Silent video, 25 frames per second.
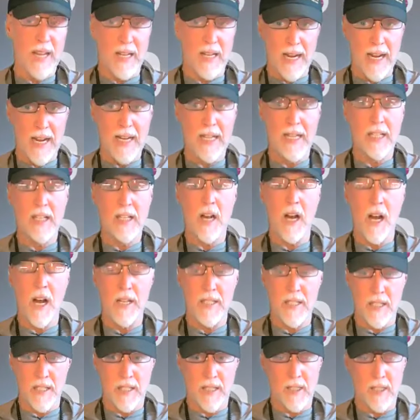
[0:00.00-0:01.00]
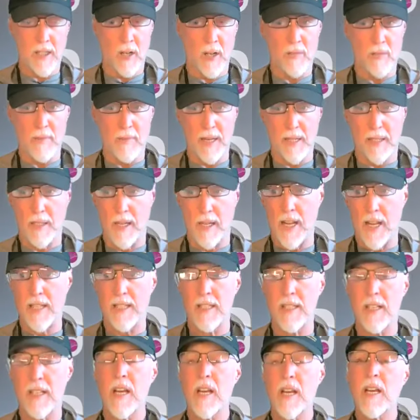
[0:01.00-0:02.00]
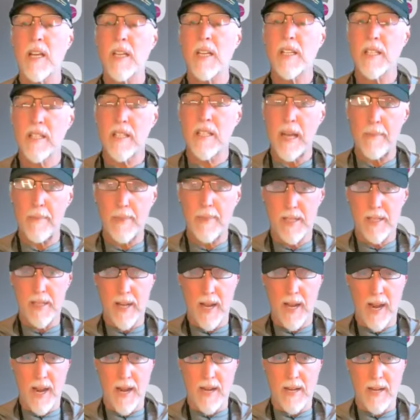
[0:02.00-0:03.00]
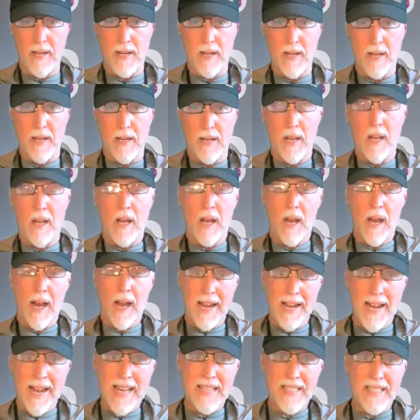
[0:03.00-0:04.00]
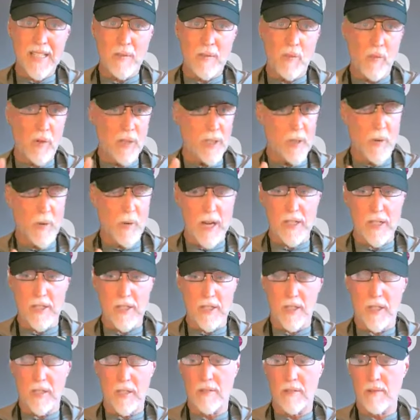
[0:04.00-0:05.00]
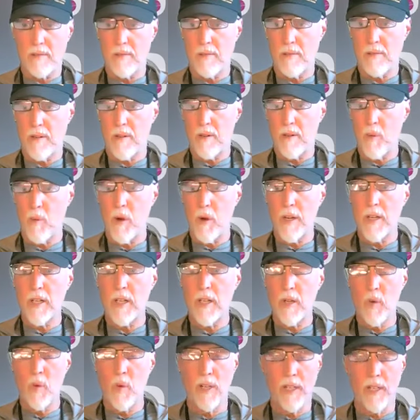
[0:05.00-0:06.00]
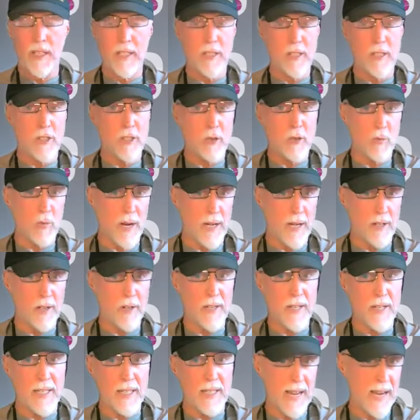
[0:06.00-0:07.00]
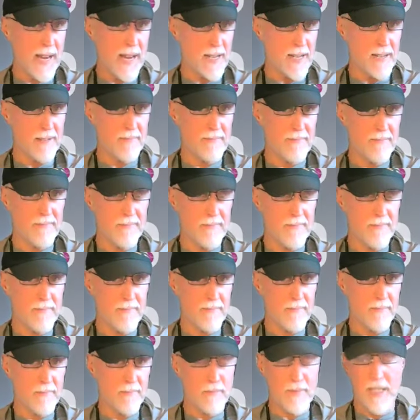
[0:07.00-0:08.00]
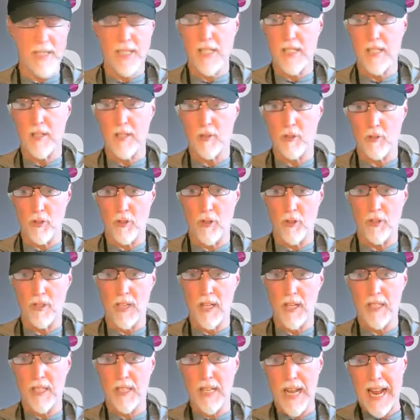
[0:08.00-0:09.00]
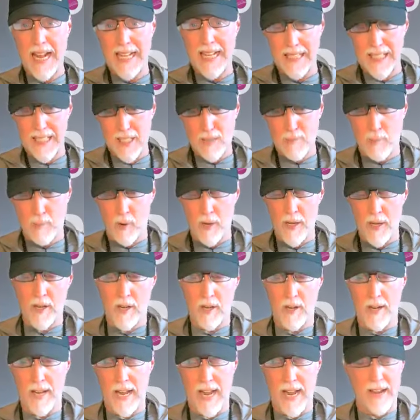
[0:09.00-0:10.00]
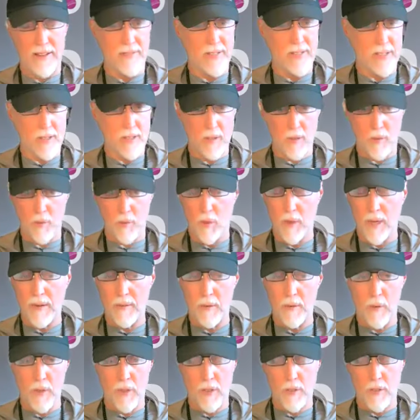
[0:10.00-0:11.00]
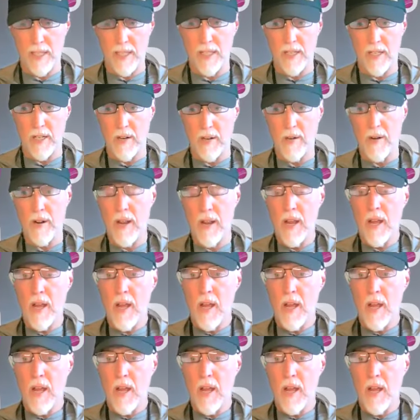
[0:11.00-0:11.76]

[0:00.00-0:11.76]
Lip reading: And I constantly coach my clients, step aside. I ask them one question. What are you willing to surrender to gain? Because the truth is, at this point in our lives, whatever we're trying to do,